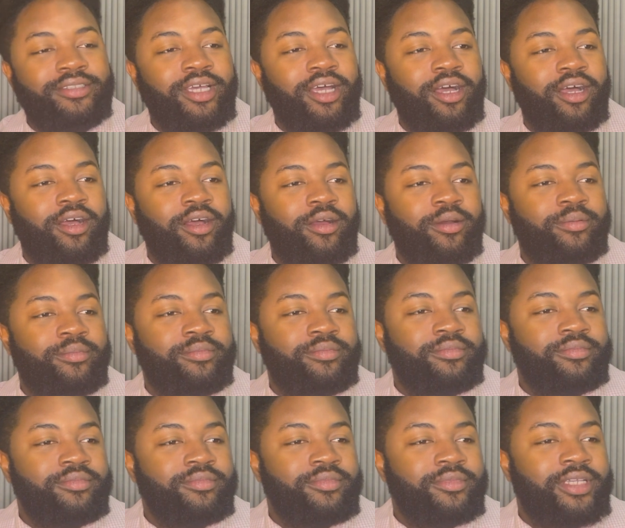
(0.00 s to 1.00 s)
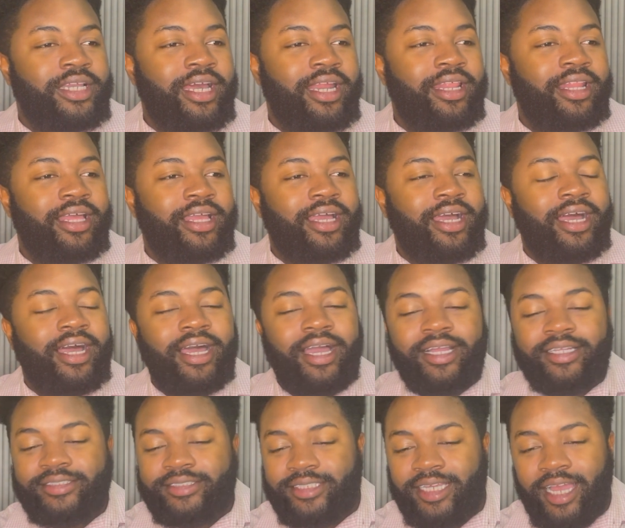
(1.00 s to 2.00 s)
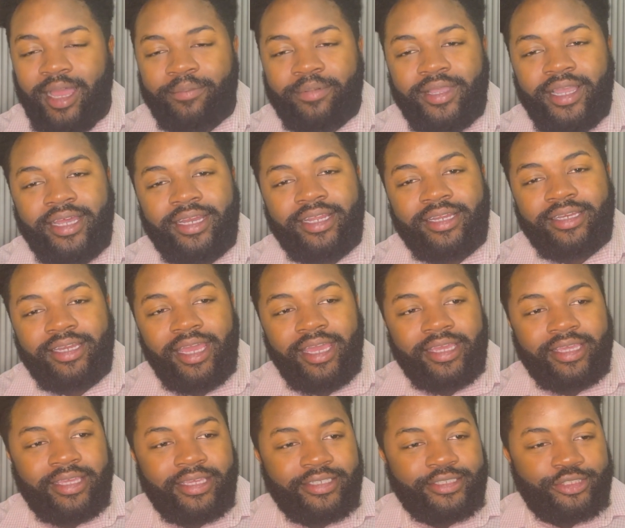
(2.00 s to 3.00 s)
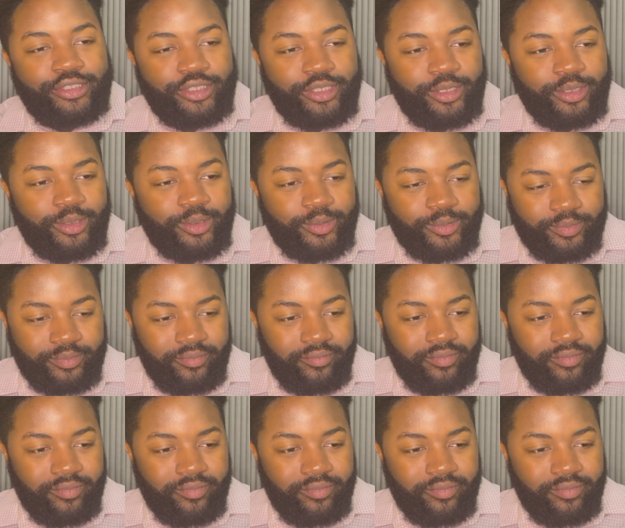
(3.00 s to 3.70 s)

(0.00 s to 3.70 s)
Kind of like a high top kind of Nike shoe.